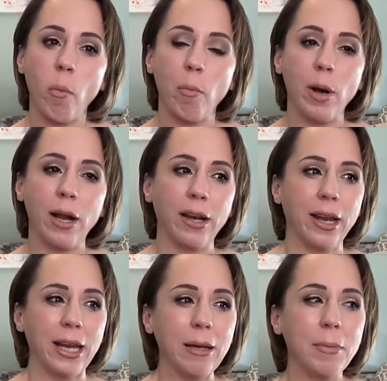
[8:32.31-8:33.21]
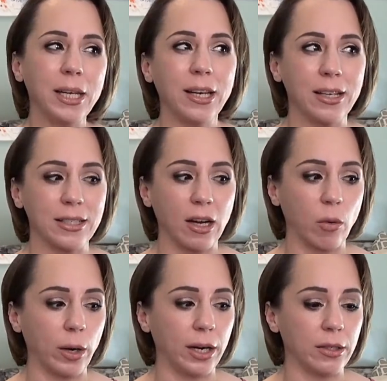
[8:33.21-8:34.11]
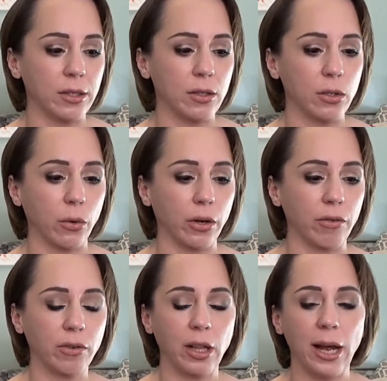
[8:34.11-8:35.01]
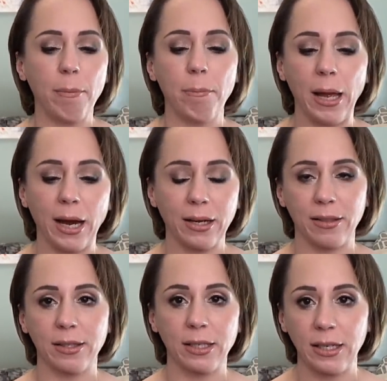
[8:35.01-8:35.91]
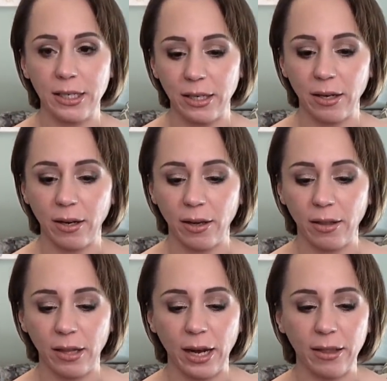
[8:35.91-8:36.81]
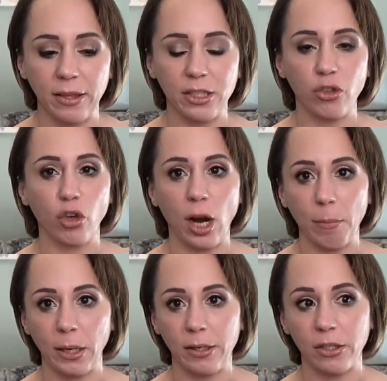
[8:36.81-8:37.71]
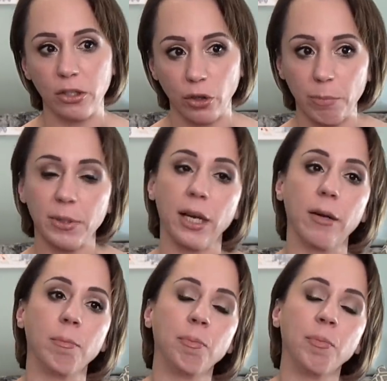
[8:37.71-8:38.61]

but Amy has always sort of clapped back at this idea that this drama is scripted.